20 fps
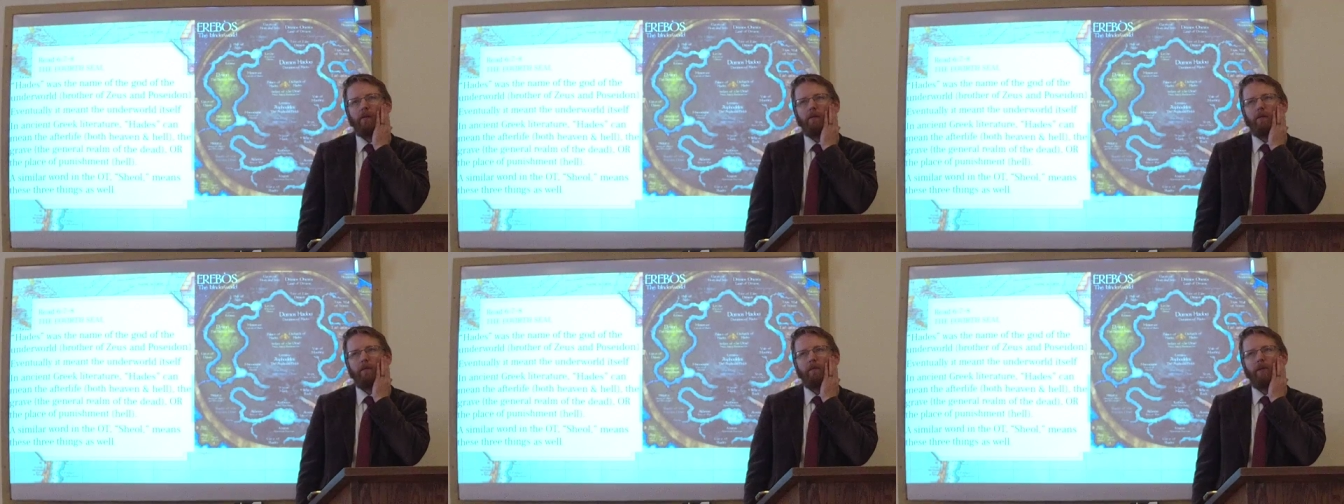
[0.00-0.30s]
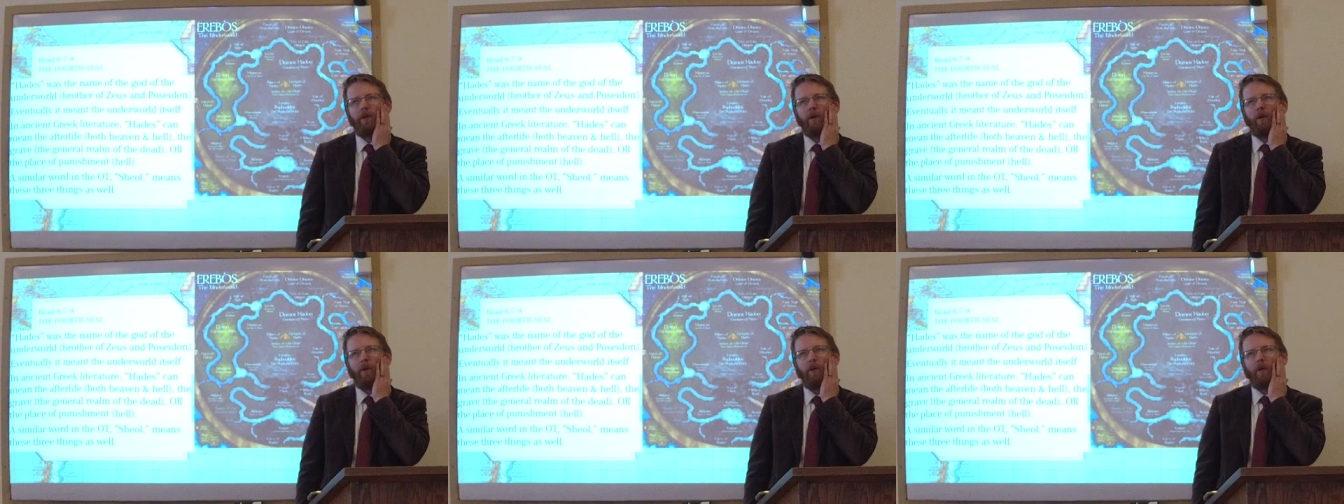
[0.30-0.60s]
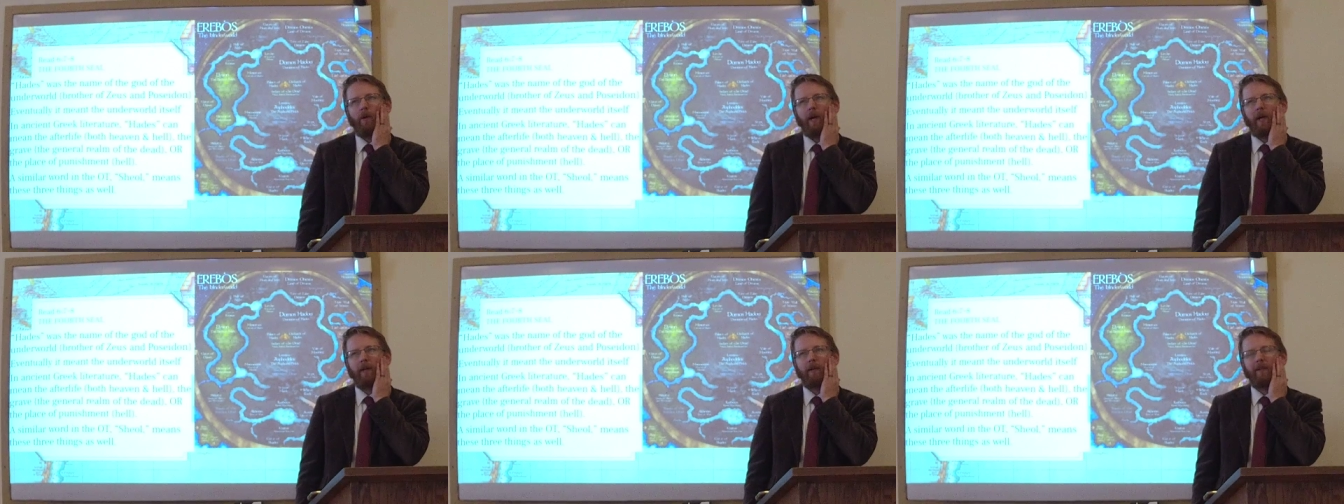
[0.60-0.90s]

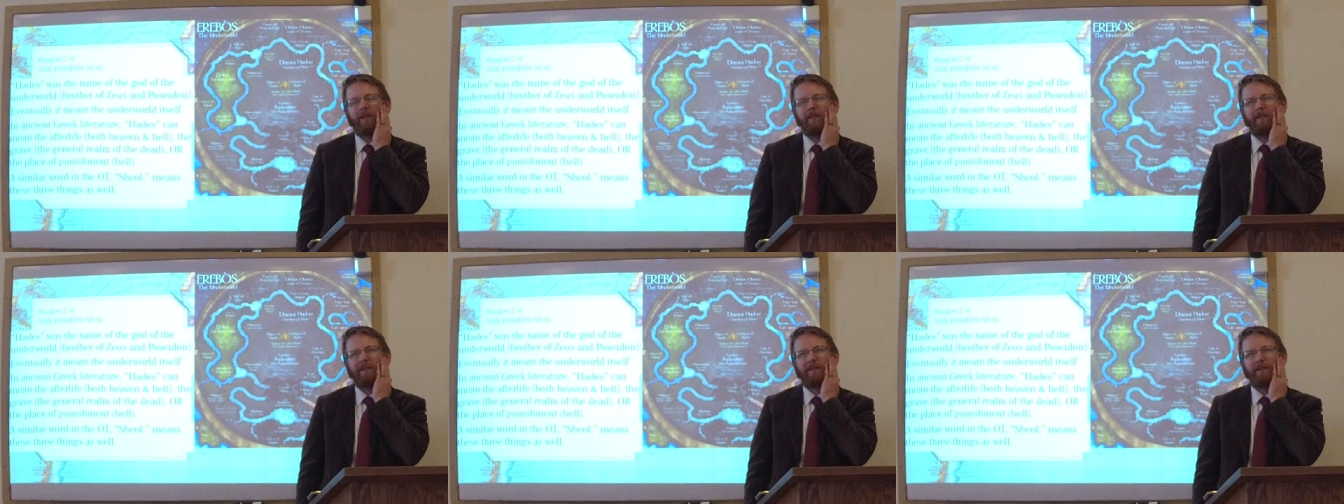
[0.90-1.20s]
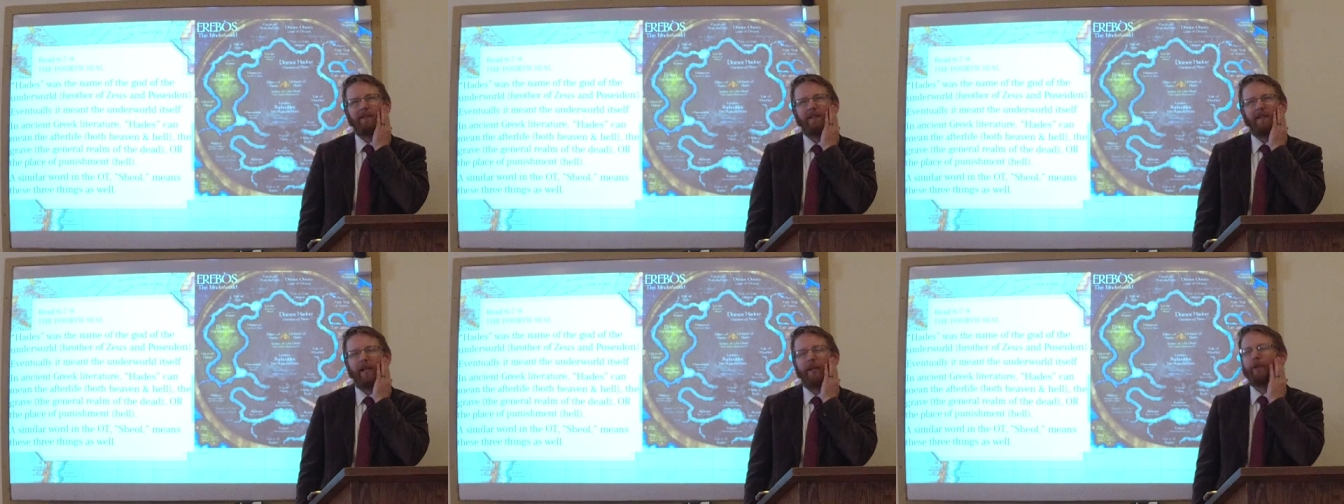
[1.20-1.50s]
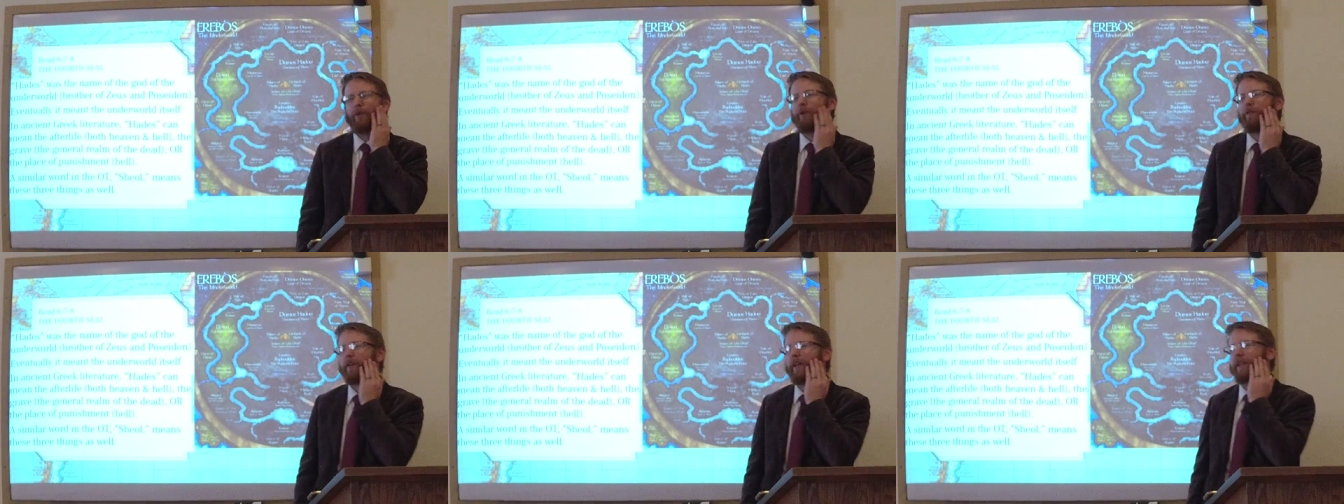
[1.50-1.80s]
No, I, uh, I
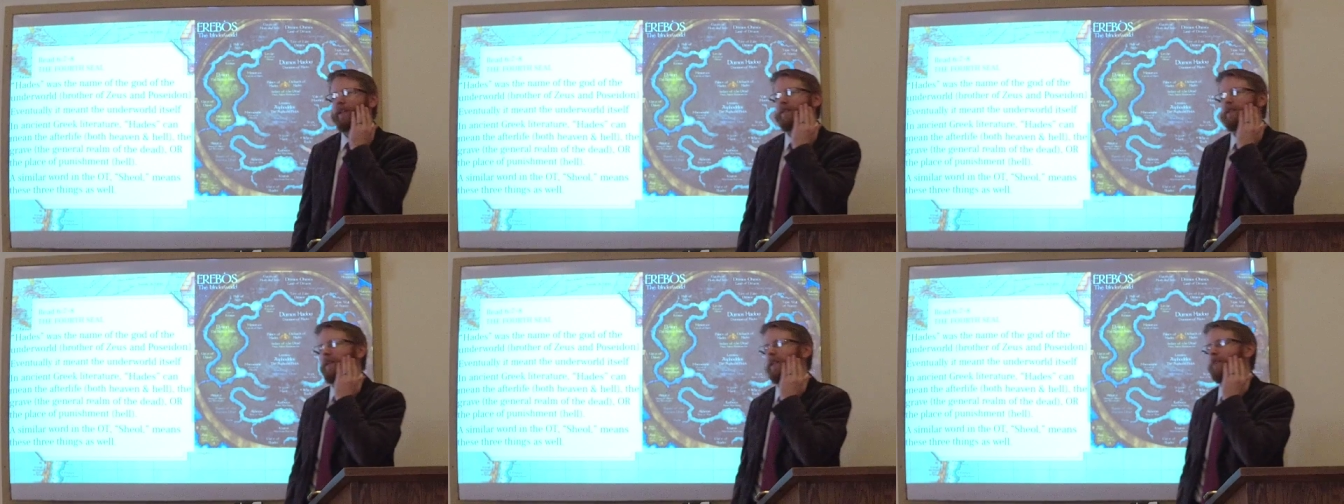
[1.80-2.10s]
don't know if I can say